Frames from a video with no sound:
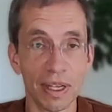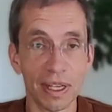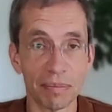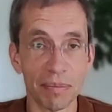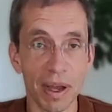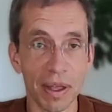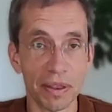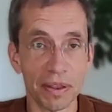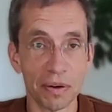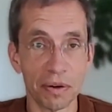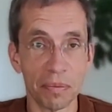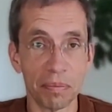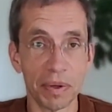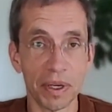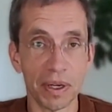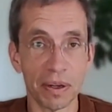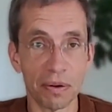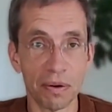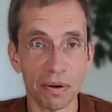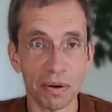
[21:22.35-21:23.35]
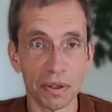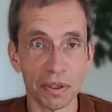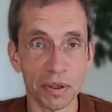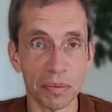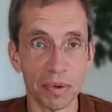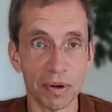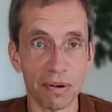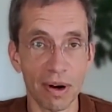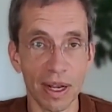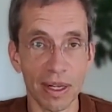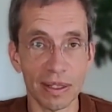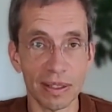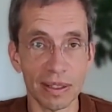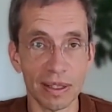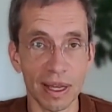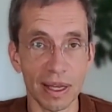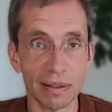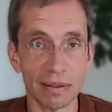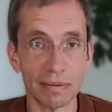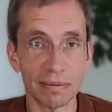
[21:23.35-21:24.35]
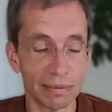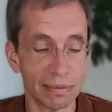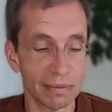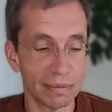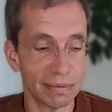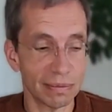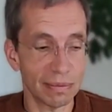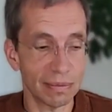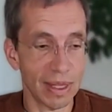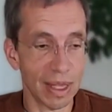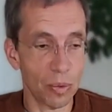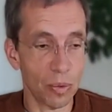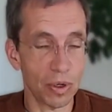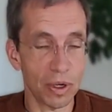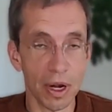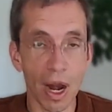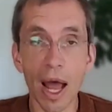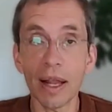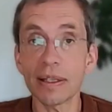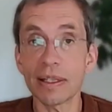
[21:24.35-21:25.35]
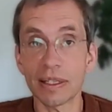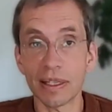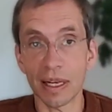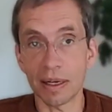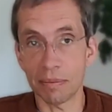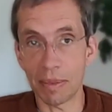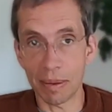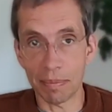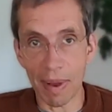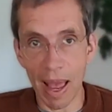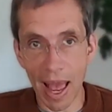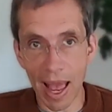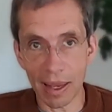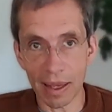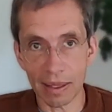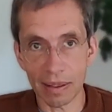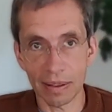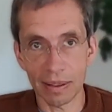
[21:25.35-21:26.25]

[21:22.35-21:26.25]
by the European Court of Human Rights that they would not send me back